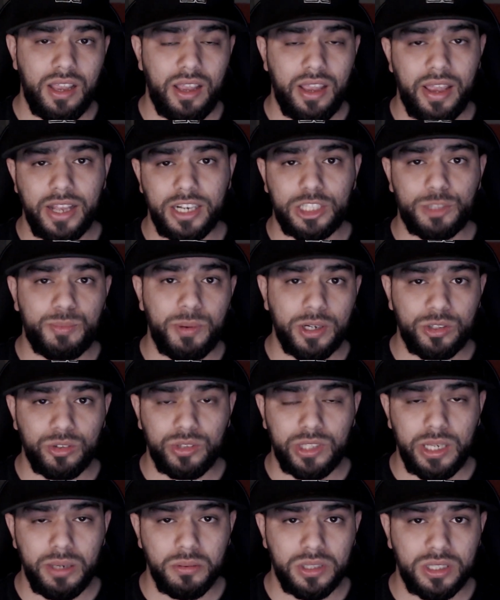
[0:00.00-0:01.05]
and special
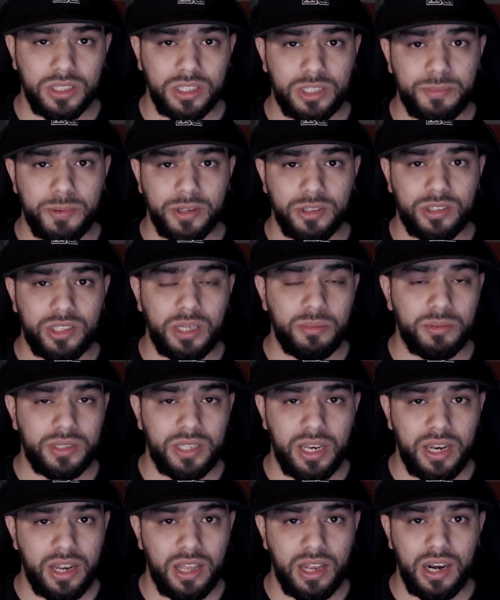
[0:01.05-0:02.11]
teams, because special teams
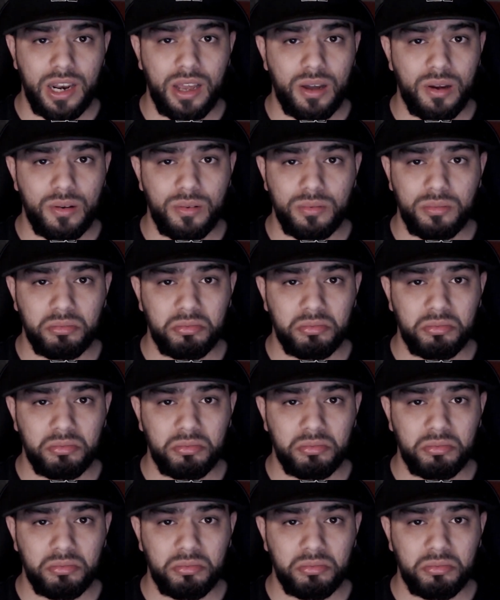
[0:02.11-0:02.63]
didn't allow.